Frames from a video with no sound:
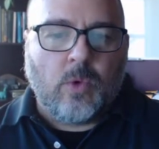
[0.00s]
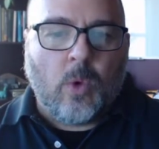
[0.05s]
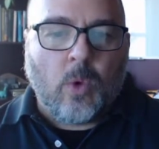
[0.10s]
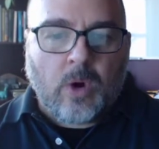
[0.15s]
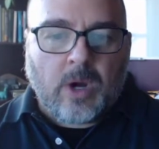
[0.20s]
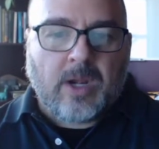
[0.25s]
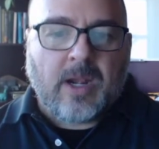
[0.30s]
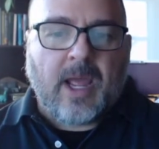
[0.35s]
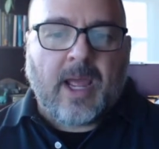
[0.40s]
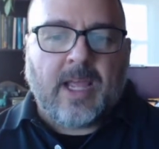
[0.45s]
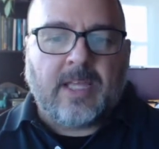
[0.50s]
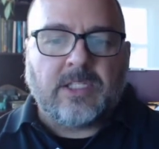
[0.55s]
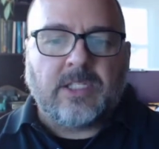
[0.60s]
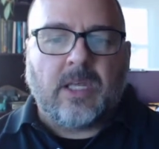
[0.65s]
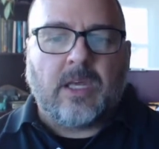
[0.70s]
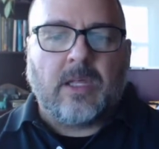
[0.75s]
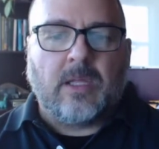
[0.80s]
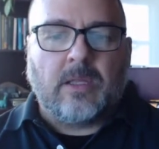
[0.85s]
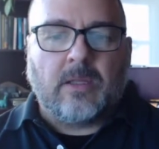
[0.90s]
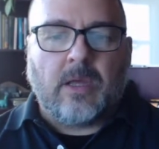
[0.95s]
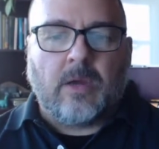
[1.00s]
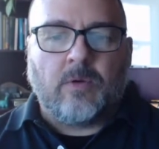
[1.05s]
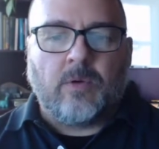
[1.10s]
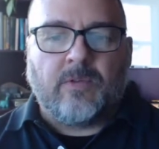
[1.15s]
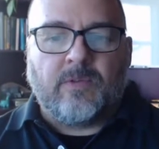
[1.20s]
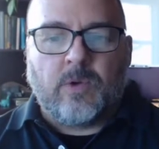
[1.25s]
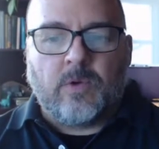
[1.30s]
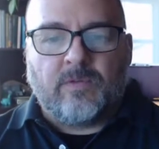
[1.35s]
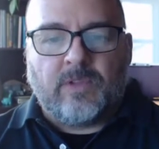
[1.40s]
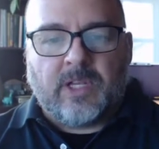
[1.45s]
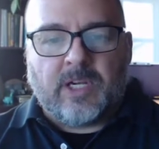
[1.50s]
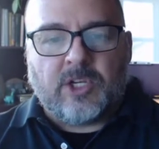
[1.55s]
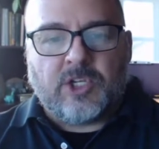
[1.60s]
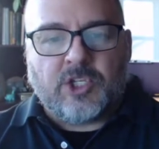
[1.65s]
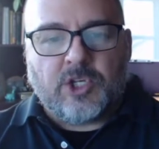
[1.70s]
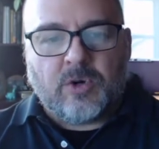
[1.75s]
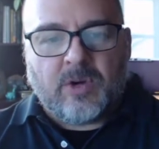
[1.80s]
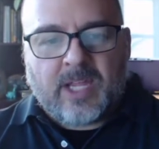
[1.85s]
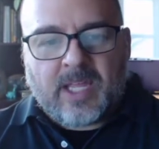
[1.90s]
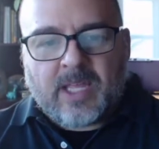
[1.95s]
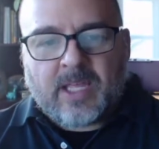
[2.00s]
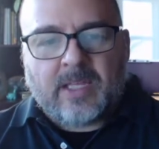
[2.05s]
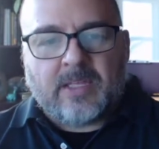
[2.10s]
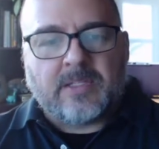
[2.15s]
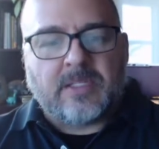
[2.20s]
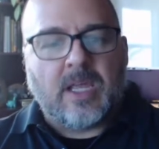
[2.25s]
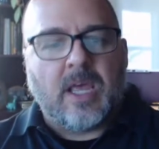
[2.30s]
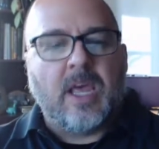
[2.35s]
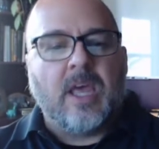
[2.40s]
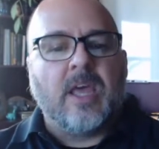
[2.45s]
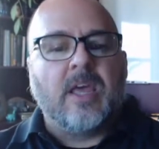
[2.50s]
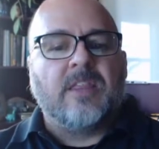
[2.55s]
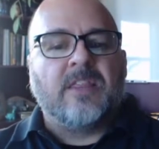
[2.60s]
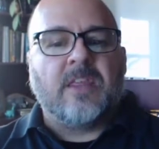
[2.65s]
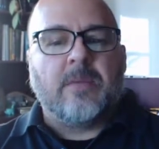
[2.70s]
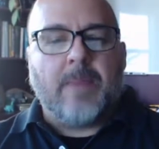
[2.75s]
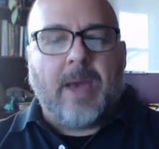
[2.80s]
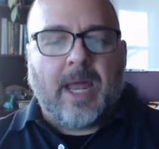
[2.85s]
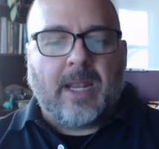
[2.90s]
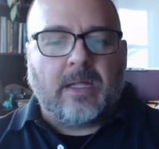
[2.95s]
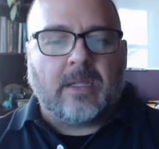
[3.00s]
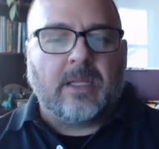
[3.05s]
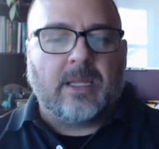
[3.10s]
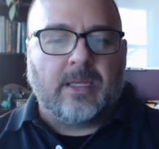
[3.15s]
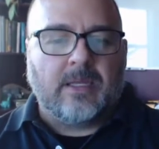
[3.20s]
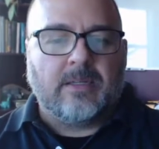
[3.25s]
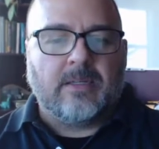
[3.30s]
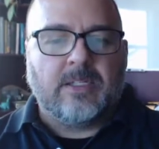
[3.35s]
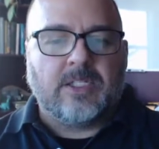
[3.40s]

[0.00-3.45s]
organize a review of literature is thematically.